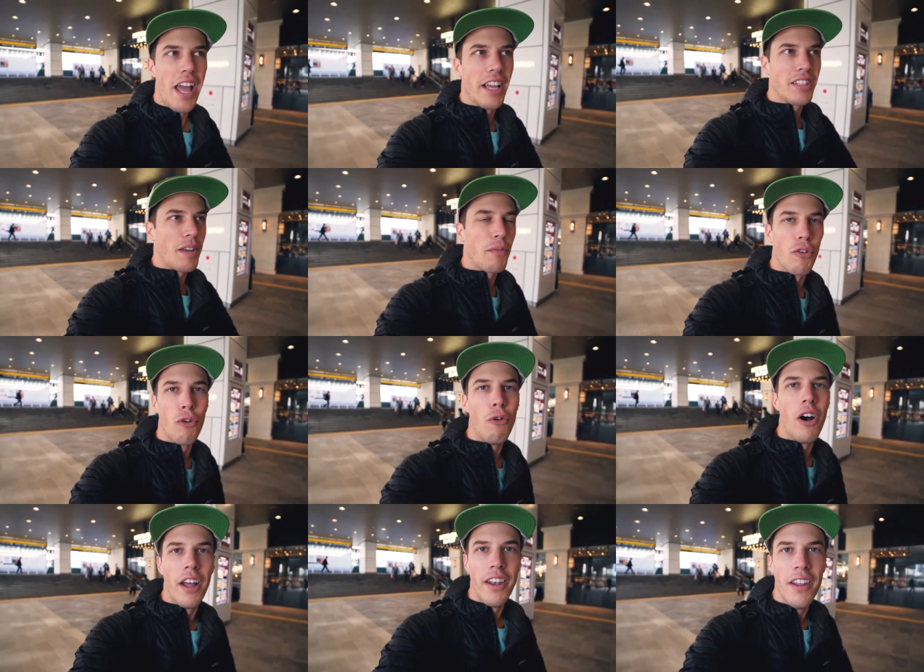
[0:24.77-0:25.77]
except for
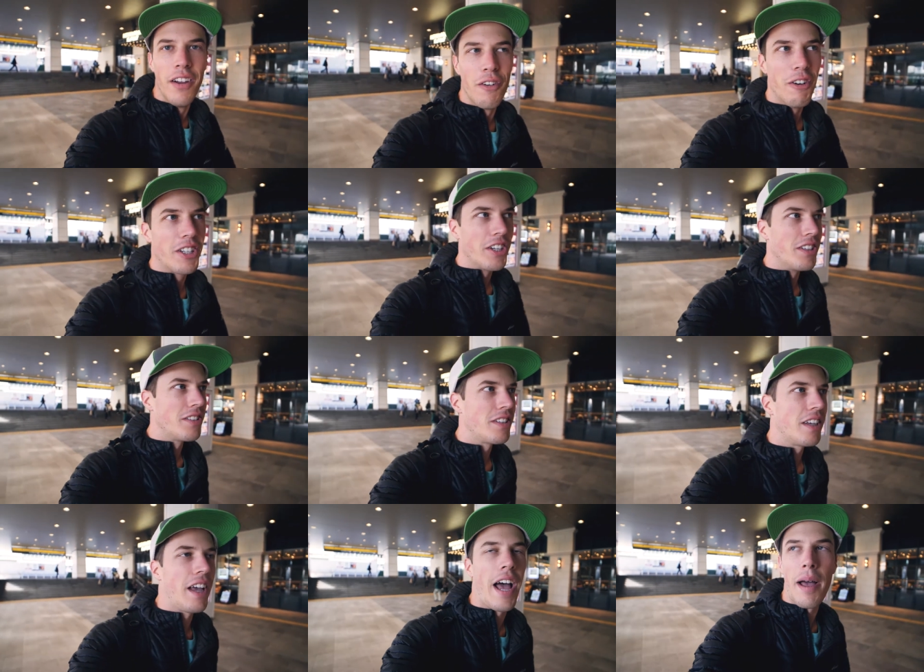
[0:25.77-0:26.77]
one, which
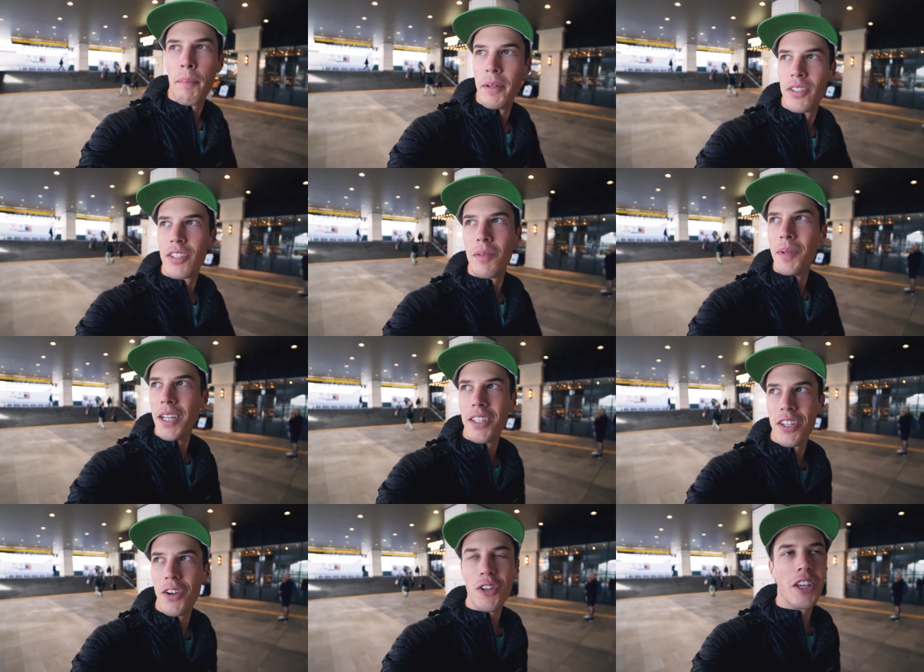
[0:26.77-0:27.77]
happens to be in
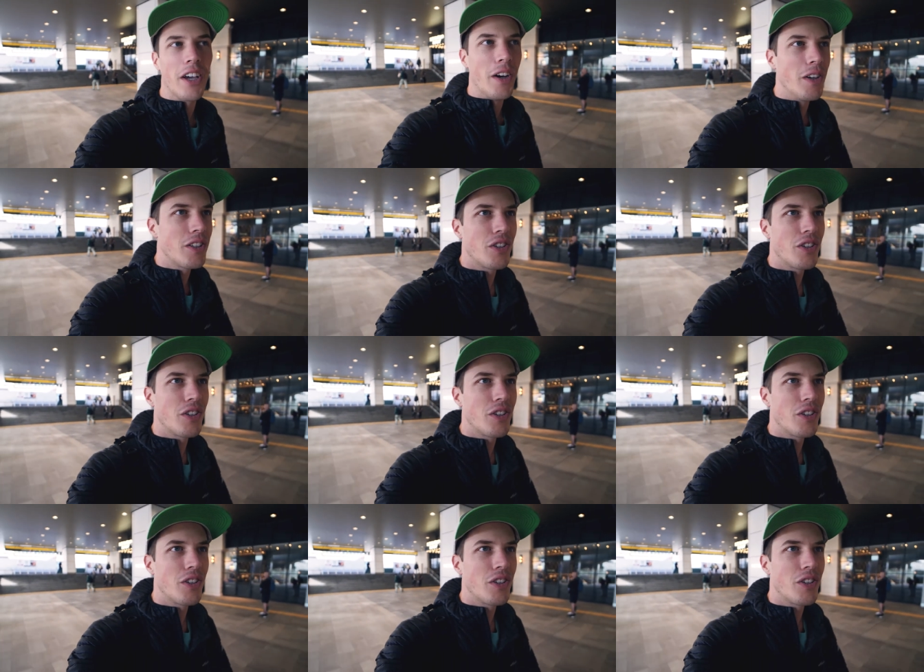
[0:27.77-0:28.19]
Tokyo.